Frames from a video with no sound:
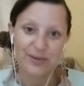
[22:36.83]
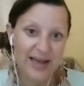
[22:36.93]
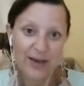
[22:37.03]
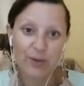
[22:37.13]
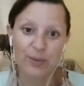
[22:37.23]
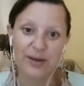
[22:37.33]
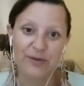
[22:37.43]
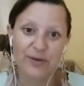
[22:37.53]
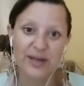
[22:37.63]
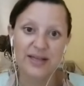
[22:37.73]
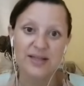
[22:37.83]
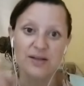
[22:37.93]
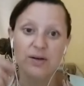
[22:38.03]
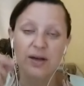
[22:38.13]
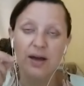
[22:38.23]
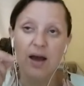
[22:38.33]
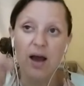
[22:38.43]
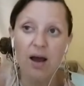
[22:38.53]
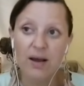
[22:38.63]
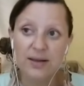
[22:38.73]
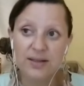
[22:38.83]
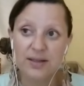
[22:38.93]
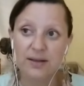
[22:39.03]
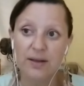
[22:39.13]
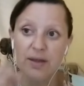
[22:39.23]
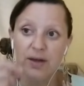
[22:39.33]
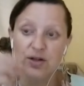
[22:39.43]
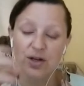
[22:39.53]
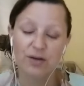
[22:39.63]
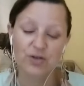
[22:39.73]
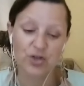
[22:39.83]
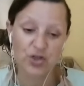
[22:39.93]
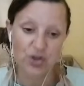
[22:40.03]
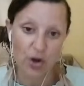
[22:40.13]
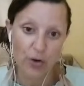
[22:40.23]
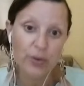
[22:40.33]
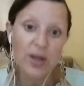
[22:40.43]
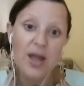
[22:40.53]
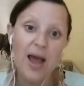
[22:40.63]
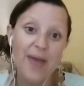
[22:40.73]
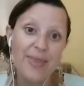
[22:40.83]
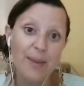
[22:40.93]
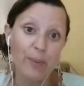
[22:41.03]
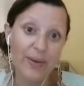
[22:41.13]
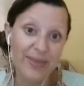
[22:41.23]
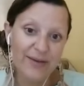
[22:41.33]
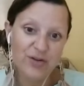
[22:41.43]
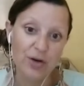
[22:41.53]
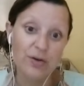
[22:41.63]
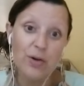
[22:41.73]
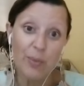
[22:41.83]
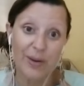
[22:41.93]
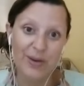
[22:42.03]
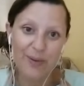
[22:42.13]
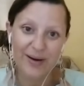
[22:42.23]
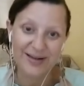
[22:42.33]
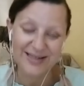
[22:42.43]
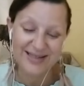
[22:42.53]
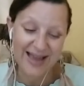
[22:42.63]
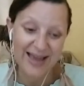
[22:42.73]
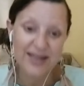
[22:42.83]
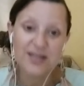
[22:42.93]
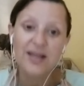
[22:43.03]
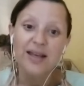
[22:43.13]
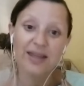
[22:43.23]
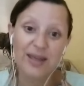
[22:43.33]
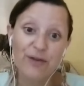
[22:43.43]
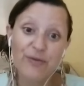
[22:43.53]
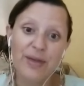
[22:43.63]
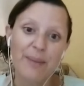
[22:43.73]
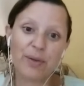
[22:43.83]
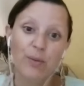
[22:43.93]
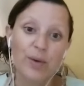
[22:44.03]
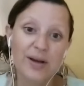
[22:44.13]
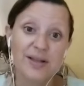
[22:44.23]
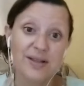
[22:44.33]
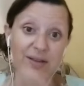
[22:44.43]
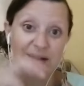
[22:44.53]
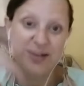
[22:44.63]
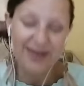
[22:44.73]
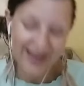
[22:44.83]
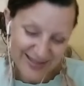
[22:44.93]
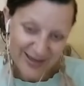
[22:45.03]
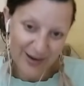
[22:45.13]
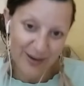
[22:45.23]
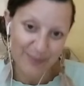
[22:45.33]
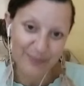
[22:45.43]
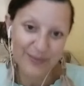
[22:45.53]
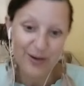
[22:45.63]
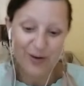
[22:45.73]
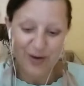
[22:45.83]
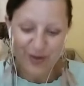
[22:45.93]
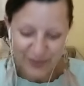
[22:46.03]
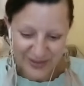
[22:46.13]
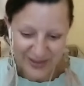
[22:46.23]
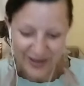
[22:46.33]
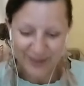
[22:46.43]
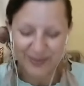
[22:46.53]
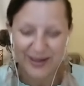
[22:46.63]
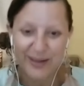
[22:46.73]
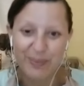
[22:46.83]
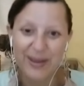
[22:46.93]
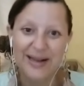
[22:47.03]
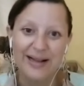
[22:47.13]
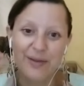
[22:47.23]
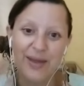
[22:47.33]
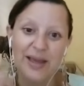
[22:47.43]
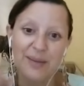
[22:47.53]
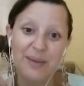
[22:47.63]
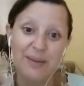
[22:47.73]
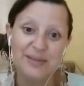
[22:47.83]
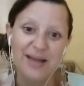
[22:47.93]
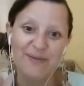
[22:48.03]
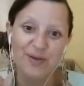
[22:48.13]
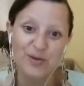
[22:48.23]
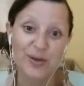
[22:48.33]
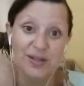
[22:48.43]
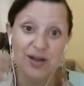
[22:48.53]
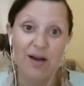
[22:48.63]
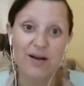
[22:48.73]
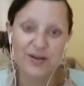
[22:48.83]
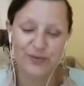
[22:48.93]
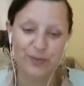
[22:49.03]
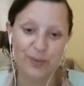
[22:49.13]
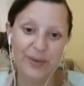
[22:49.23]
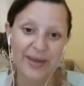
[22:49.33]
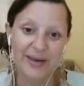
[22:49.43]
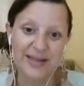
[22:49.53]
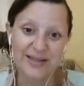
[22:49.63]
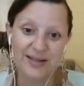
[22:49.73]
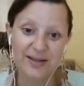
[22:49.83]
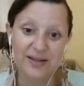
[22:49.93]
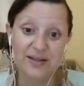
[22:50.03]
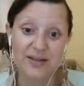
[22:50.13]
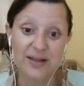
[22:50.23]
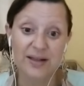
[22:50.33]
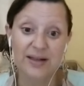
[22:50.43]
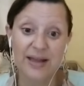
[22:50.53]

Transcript: whatever it is. So ask the child to show, and then when they've shown you, when you understand, give them the words, so that next time, over time, little by little, they're going to be able to have those words to ask for what their needs is, let